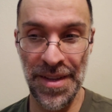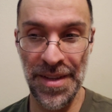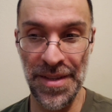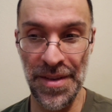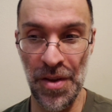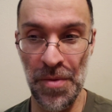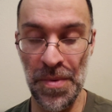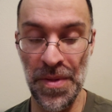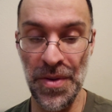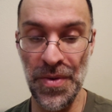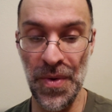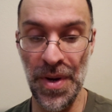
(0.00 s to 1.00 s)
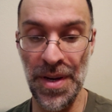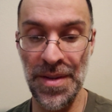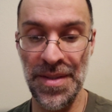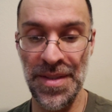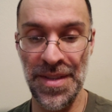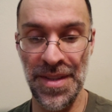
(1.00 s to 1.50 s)
can open the
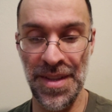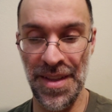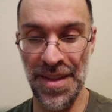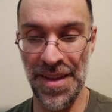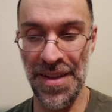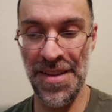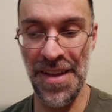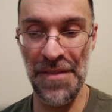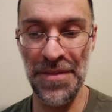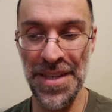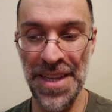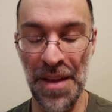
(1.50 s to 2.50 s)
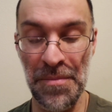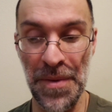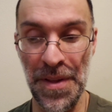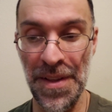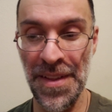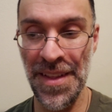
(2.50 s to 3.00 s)
doors of the
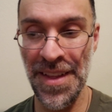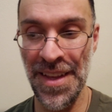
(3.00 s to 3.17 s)
temple